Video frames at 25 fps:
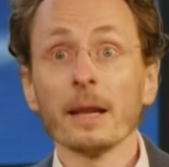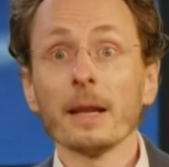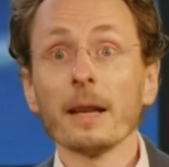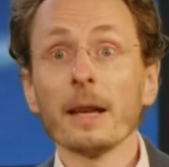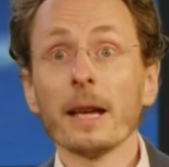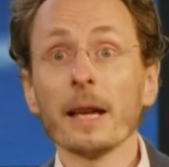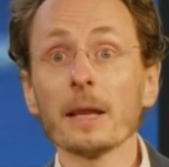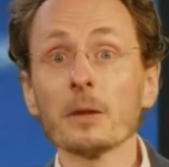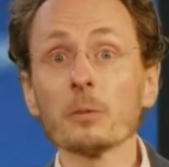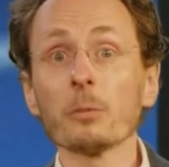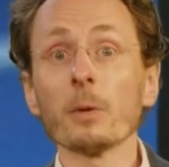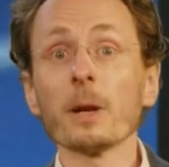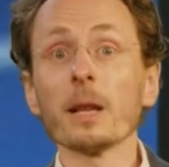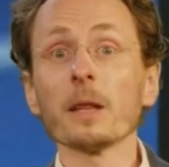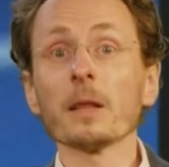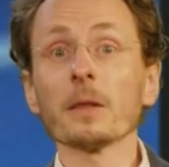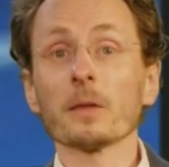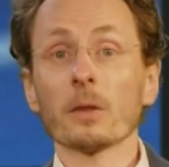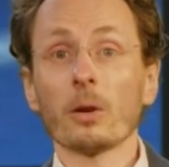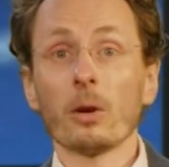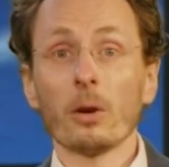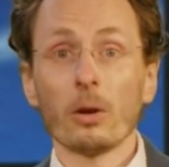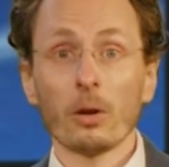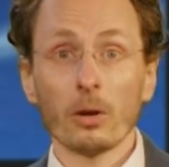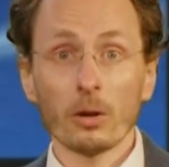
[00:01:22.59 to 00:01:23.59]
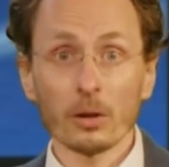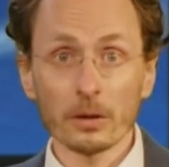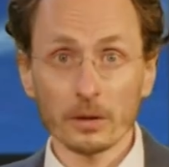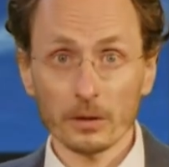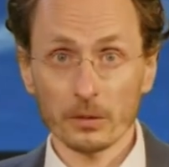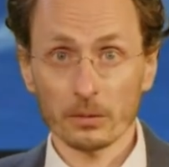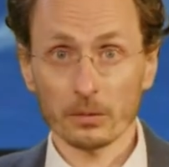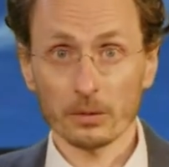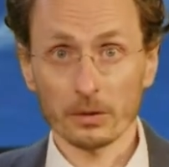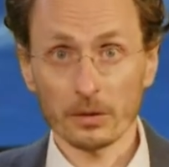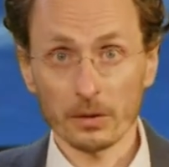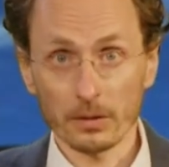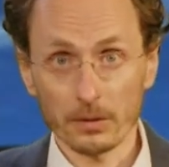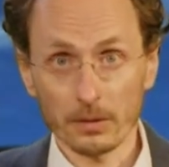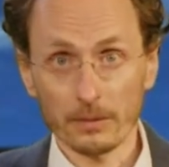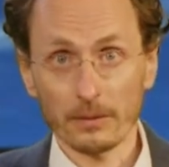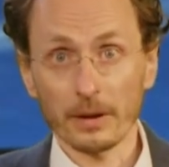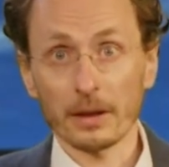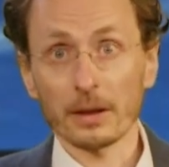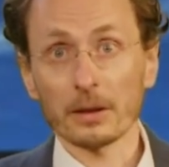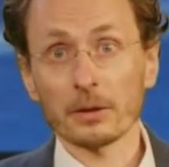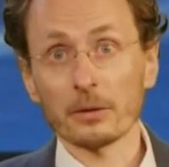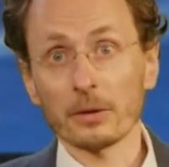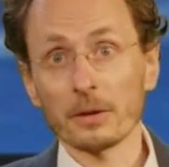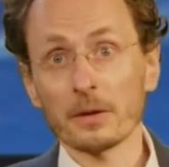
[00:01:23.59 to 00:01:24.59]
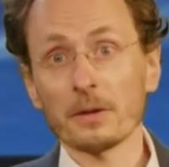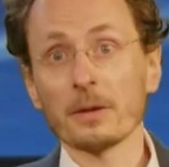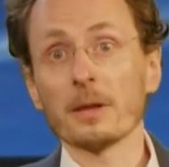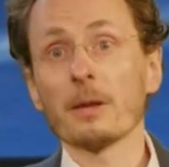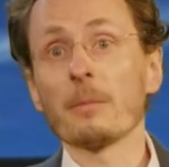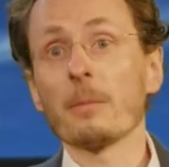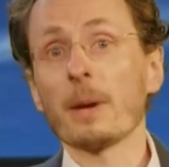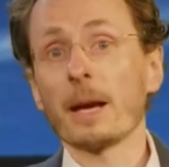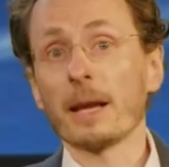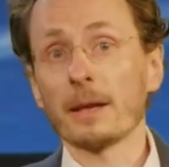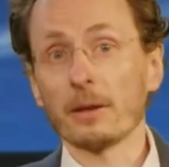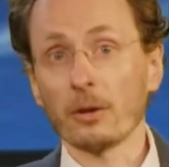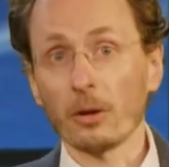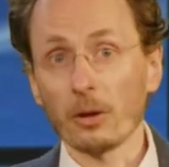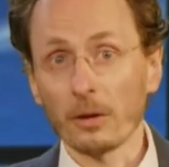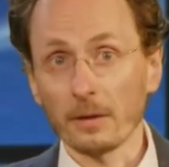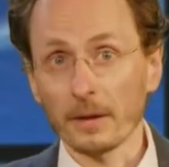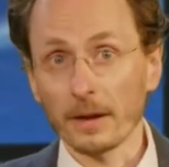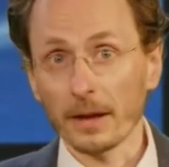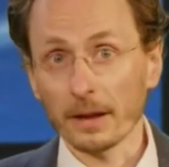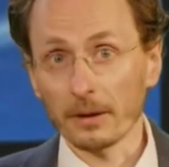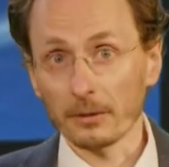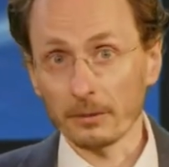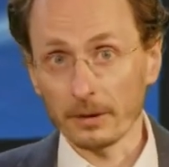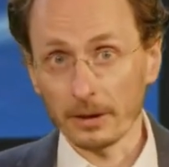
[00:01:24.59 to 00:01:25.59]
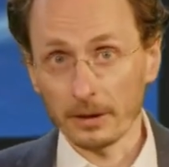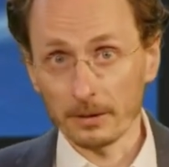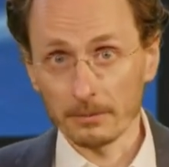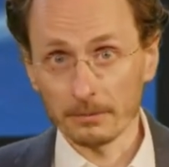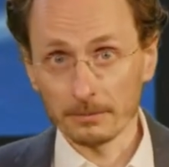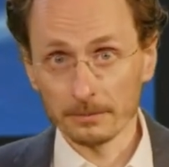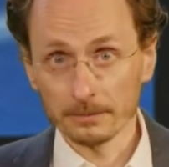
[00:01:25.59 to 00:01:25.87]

as well as all the sources of electricity demand on that grid.